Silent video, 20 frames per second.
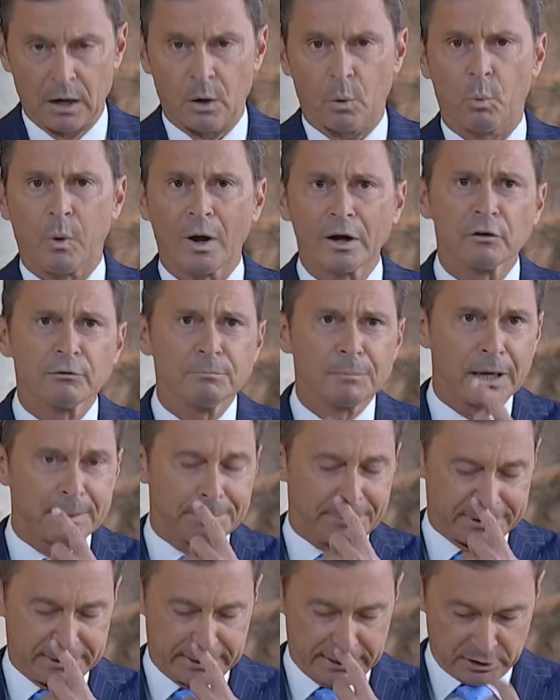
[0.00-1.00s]
One of my
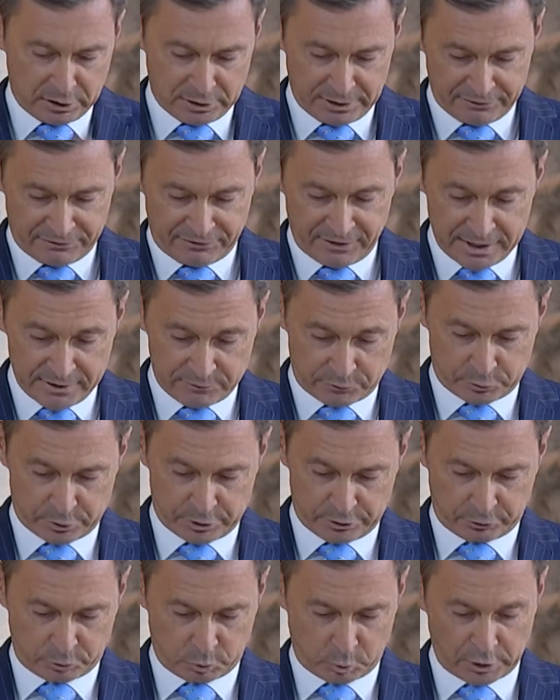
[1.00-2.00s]
particular
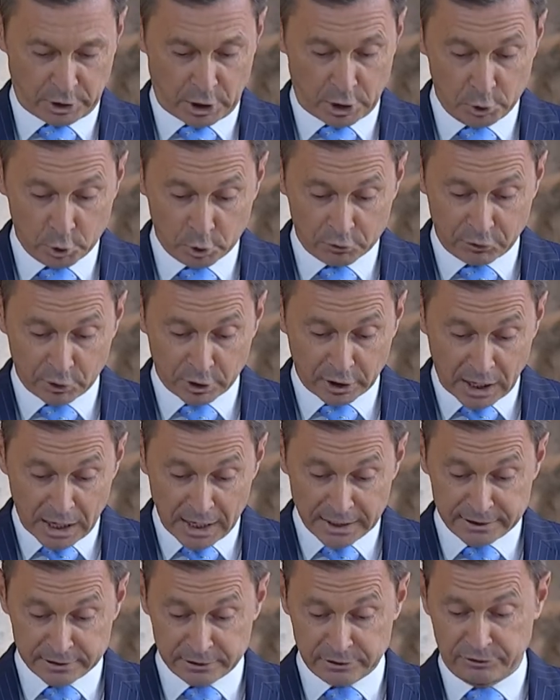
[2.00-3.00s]
favorites when I look for
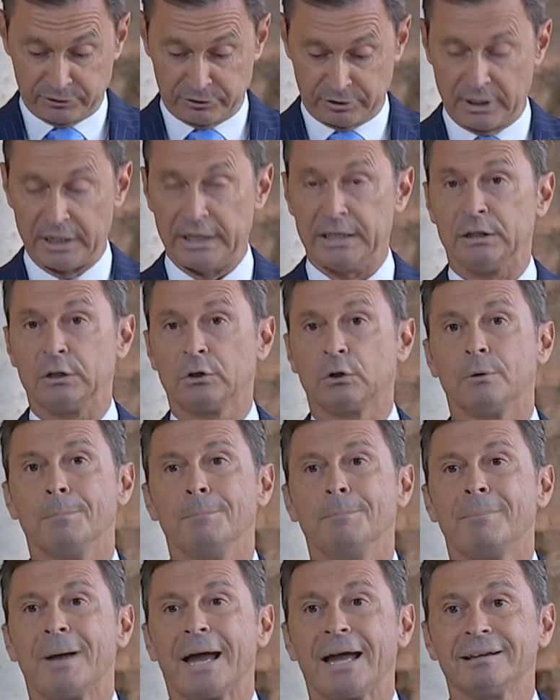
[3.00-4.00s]
guidance in
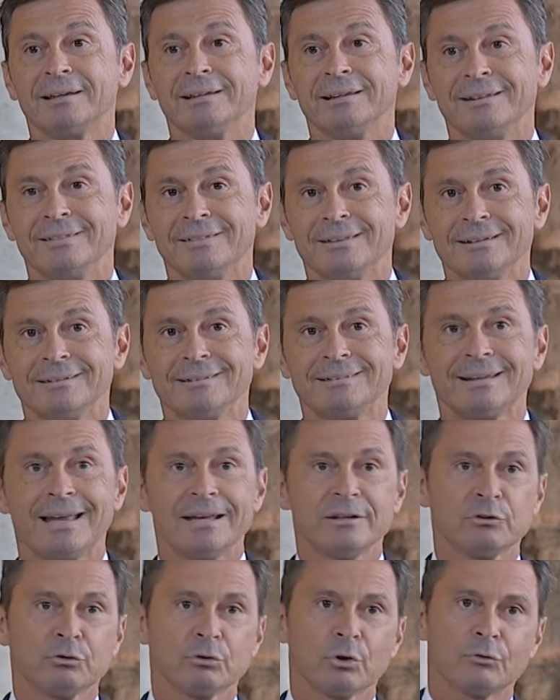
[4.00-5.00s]
combating this
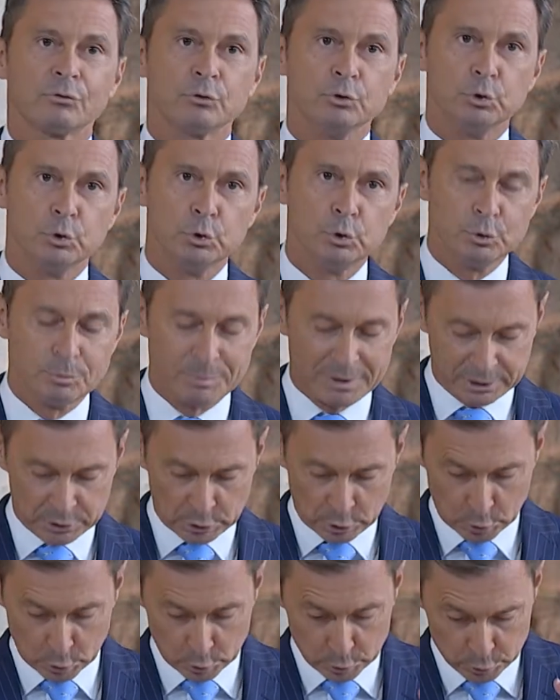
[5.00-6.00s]
sense of doom
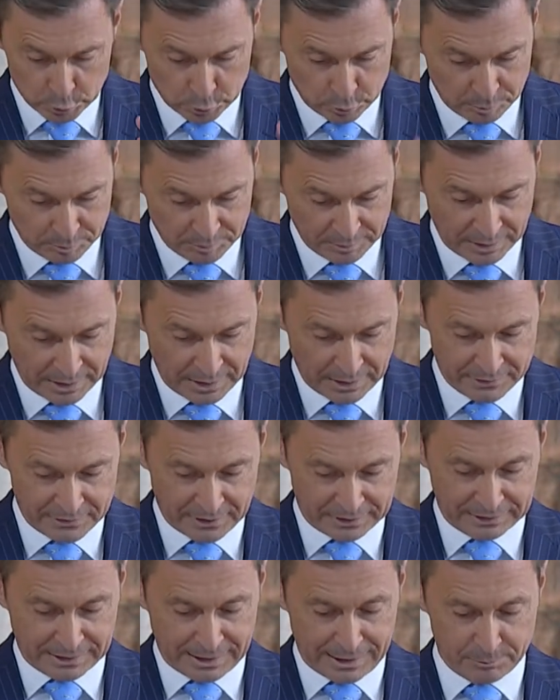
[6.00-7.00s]
and gloom
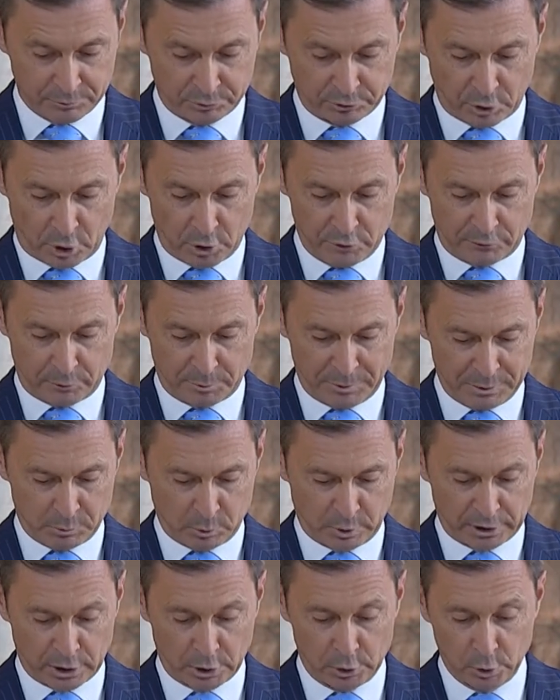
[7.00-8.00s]
that comes over me
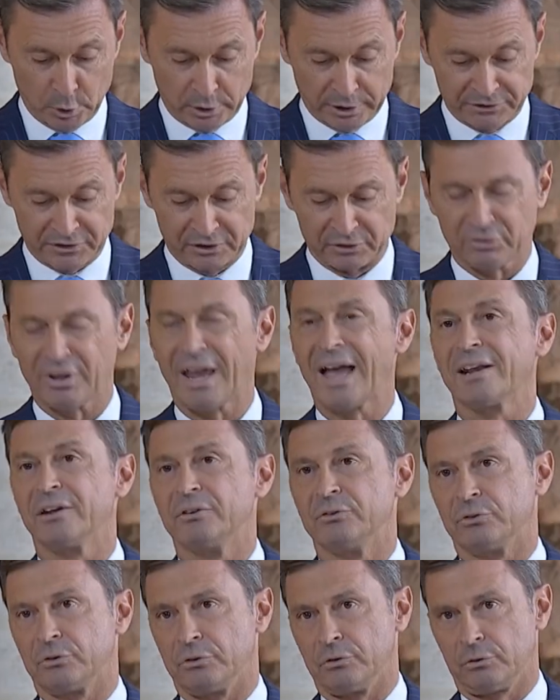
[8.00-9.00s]
when I look at the
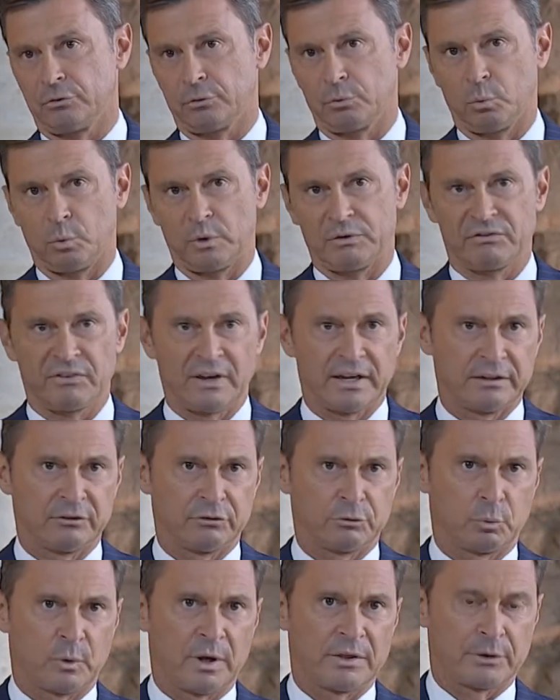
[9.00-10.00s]
challenges we
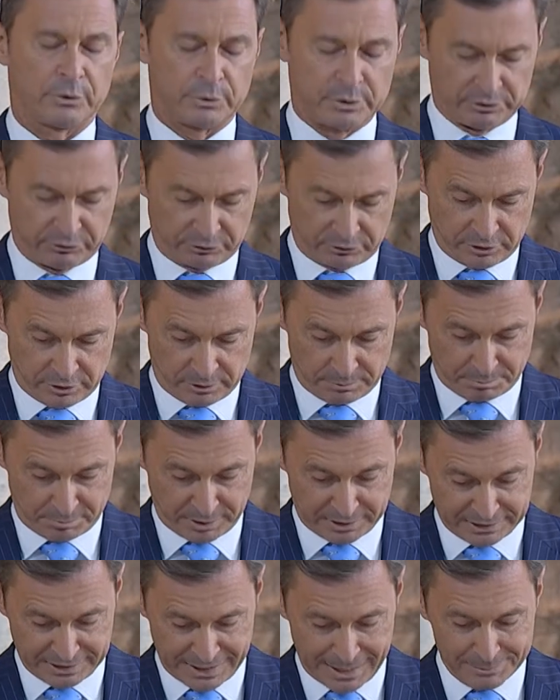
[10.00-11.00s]
face, whether it's the
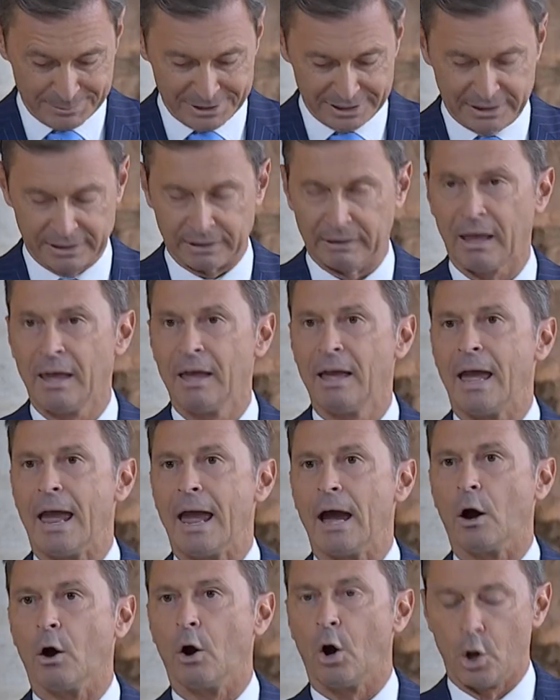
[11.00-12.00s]
pandemic,
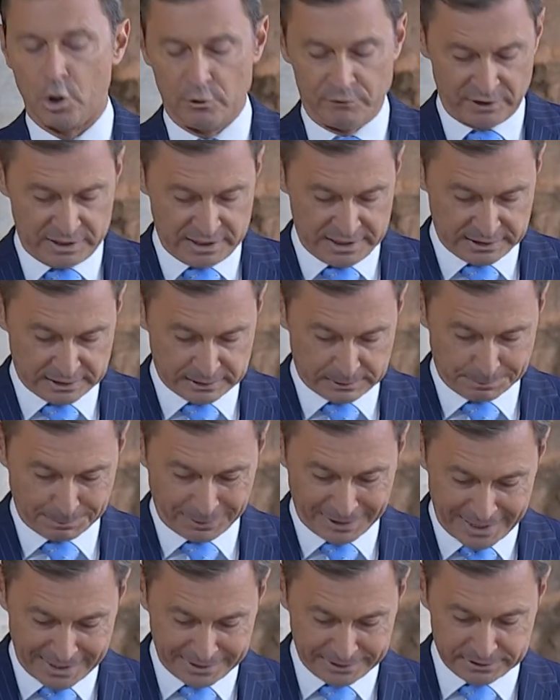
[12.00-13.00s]
our overheated
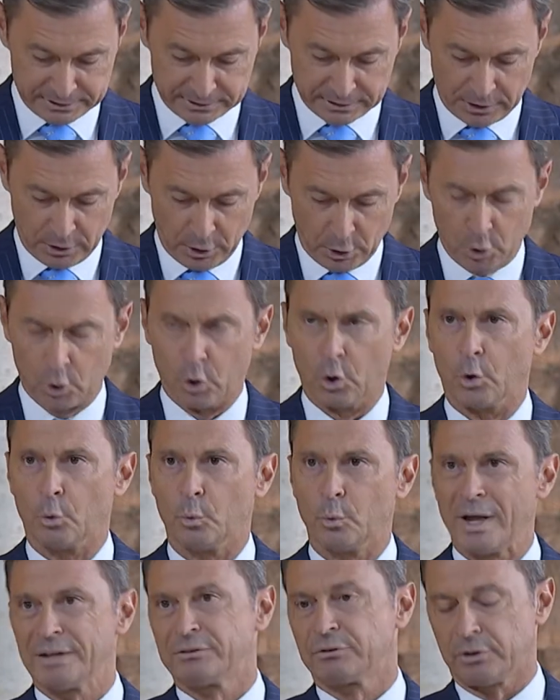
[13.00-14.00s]
planet, or
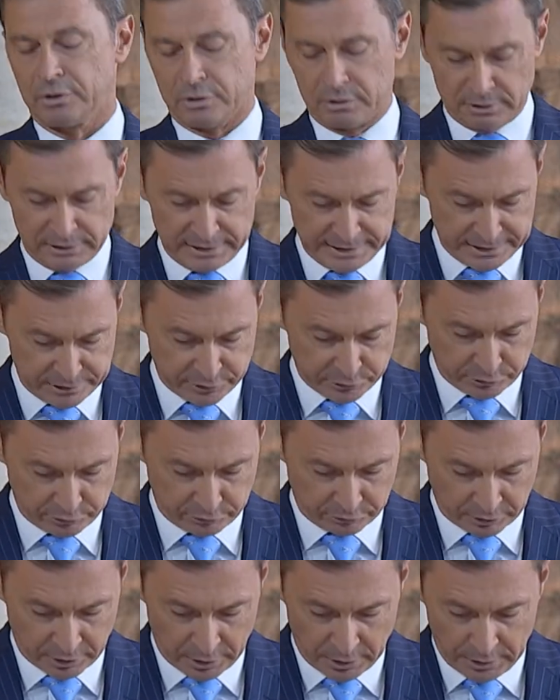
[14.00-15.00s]
wretched
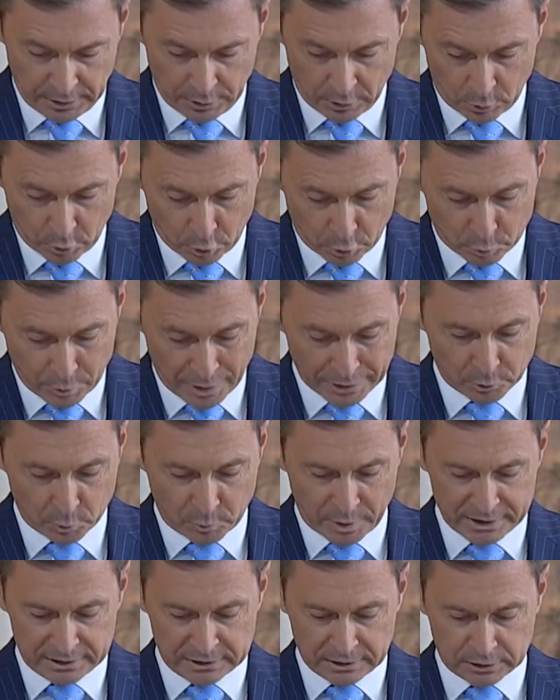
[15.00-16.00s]
leaders, or
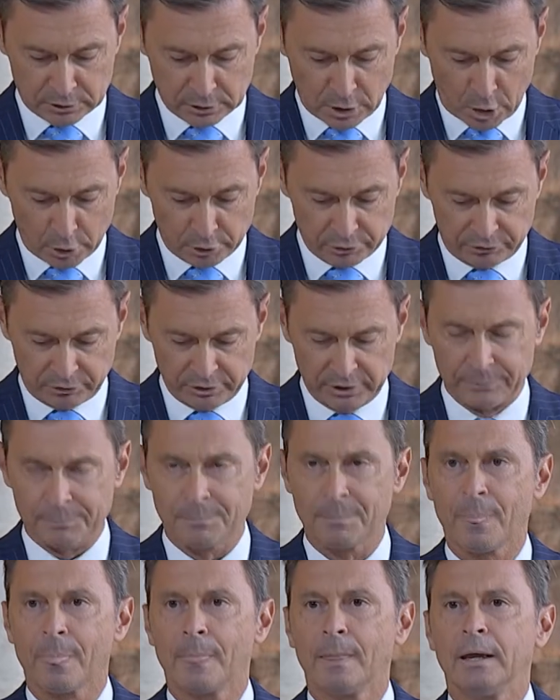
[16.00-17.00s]
runaway technology,
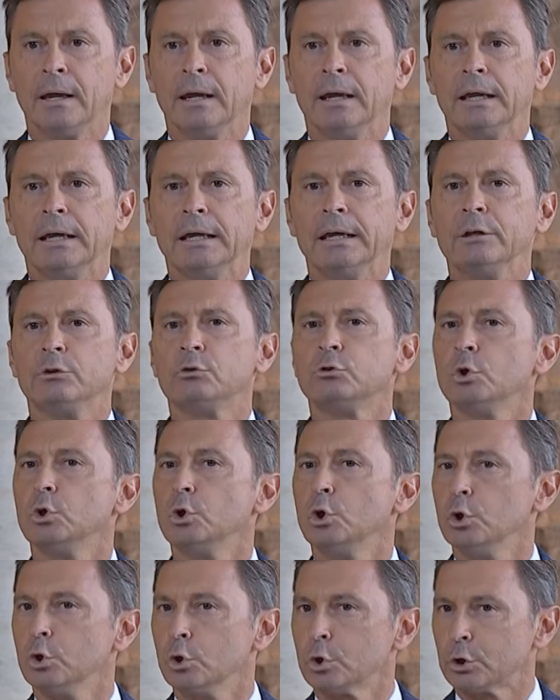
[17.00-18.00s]
is to
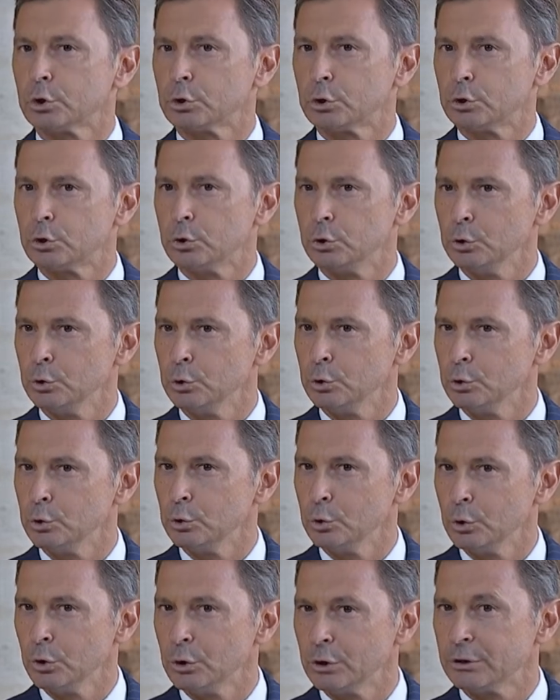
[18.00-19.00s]
look to
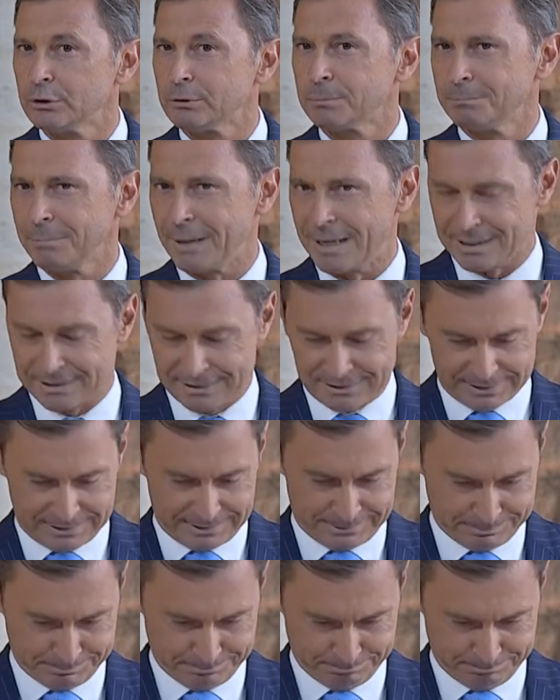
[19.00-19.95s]
Sparta.